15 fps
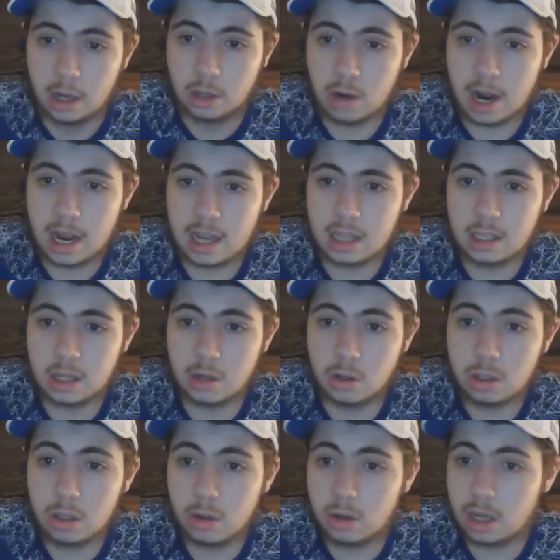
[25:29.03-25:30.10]
Dragons are
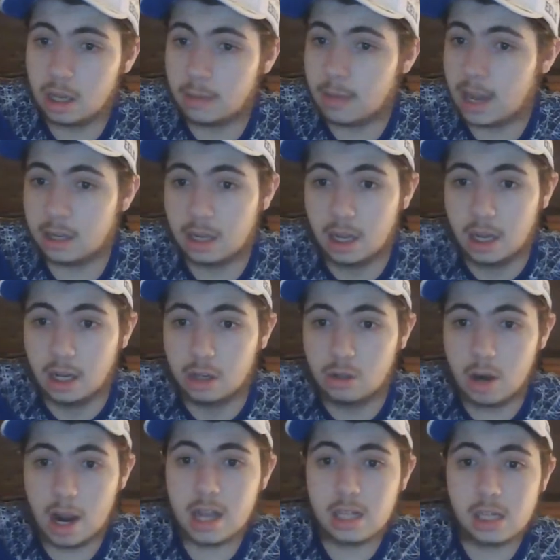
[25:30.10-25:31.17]
good looking, mate.
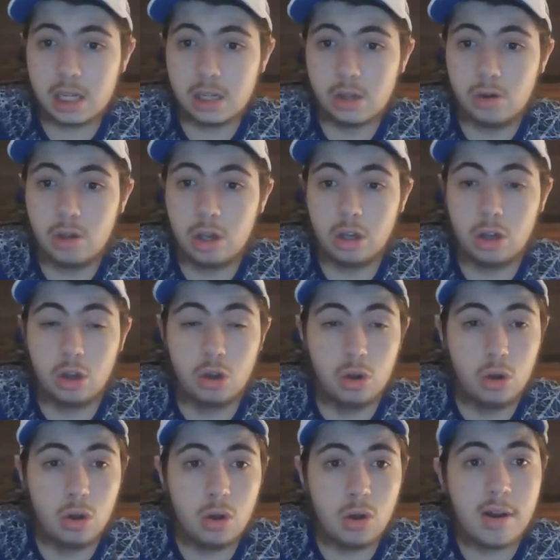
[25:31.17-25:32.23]
Dragons are looking
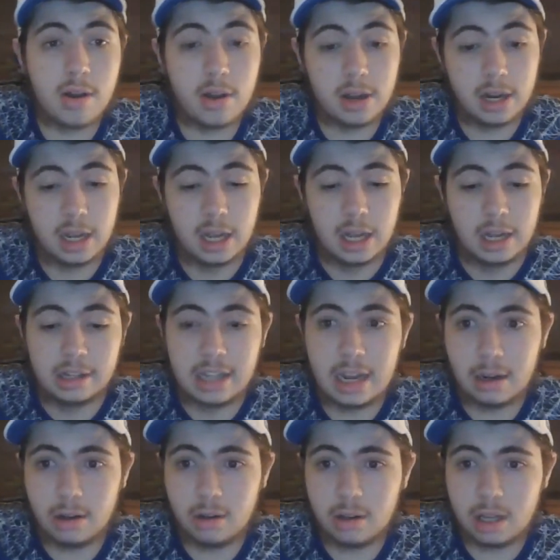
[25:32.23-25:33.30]
good.
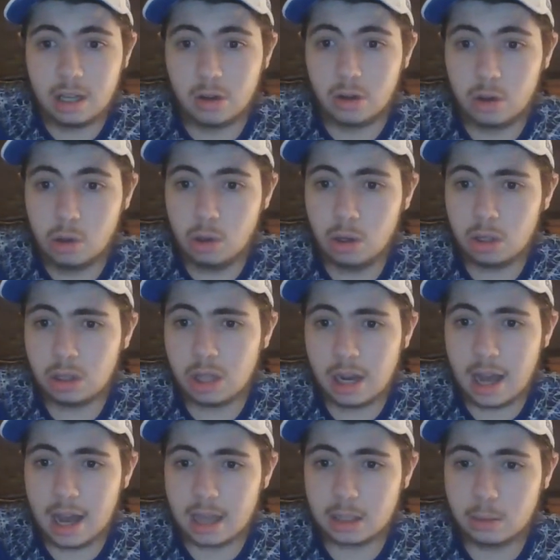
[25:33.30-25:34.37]
They're looking good the
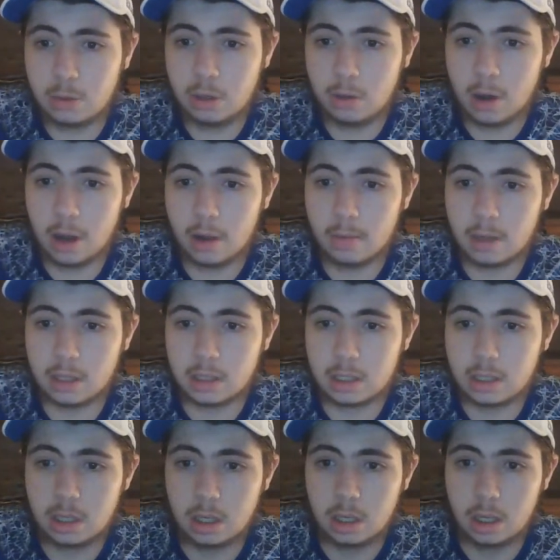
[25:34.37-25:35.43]
last few
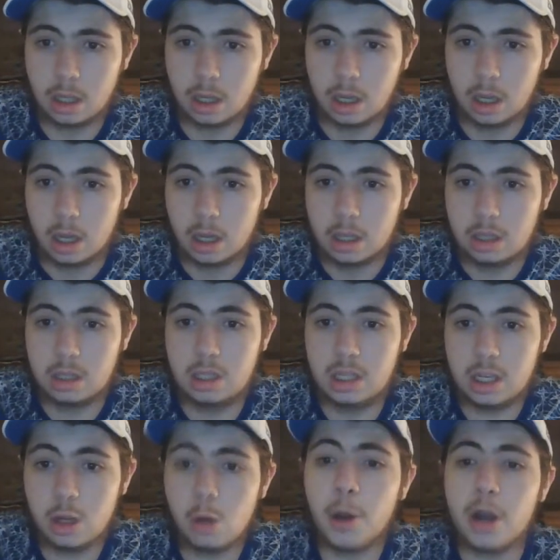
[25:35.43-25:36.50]
moments.
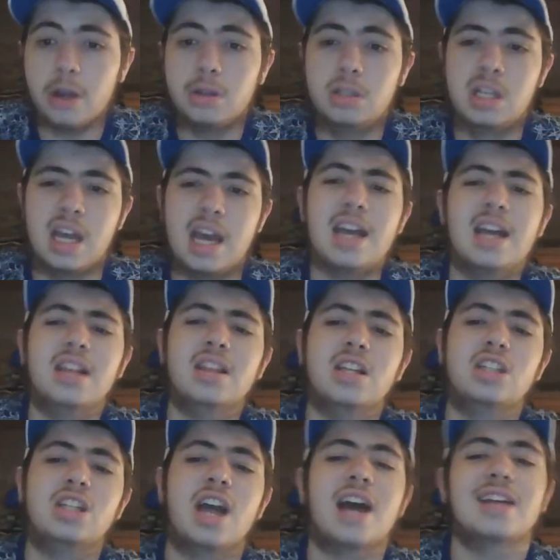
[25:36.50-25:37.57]
Dilbo D in the
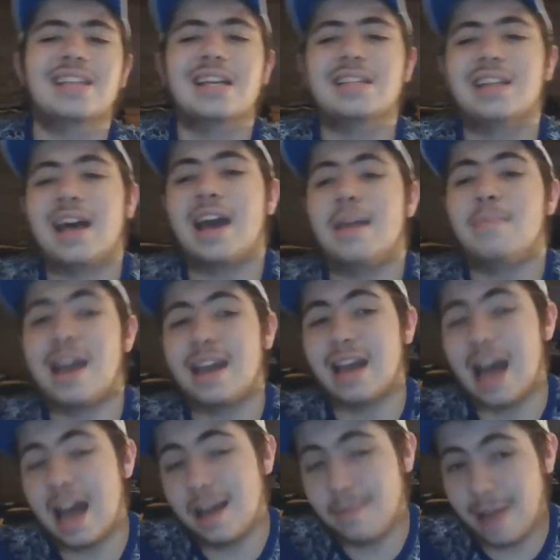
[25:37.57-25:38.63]
chat says, hey, mate,
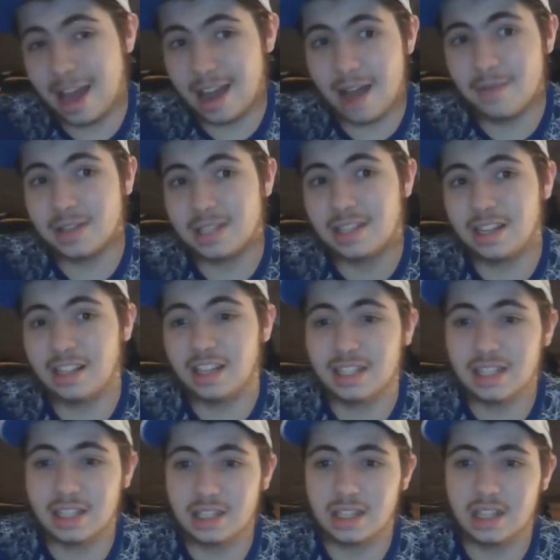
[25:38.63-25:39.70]
I haven't seen you
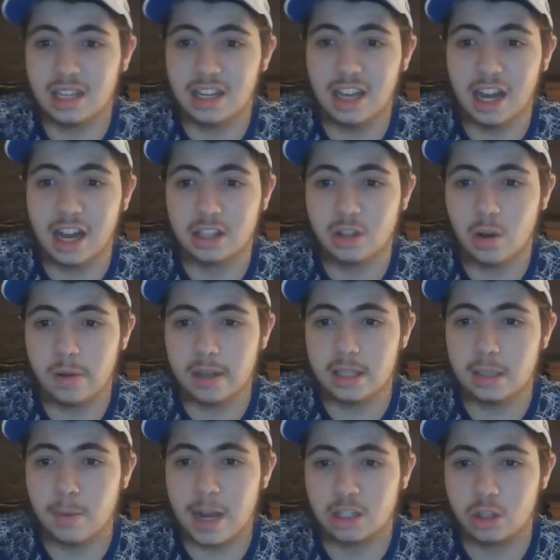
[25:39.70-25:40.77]
since the doggy
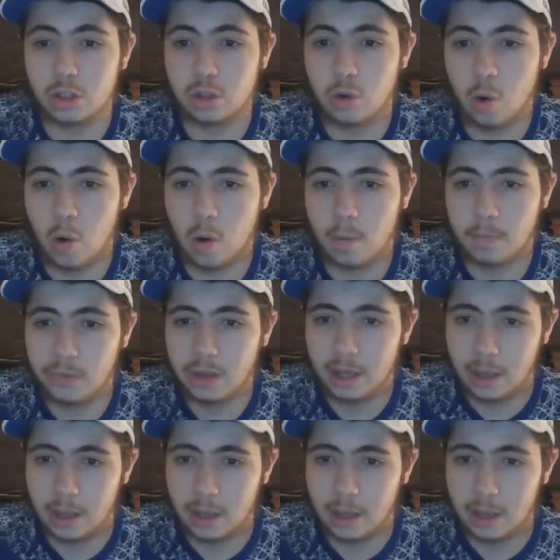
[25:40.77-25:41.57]
smashed the Storm.